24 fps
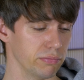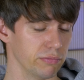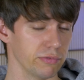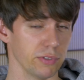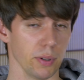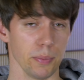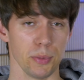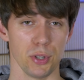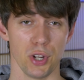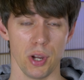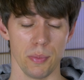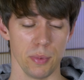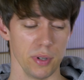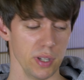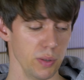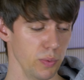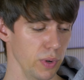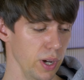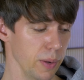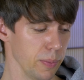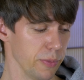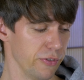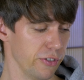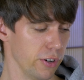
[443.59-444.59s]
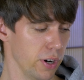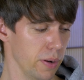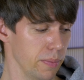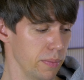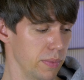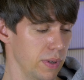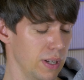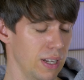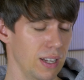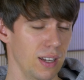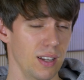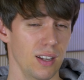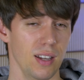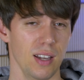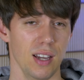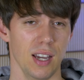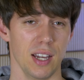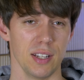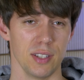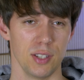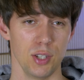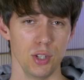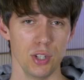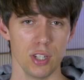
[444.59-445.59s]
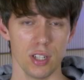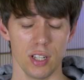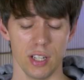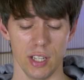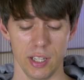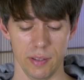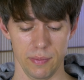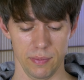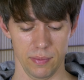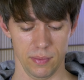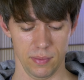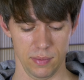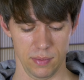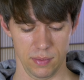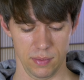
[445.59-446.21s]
from Germany where I'm from, and usually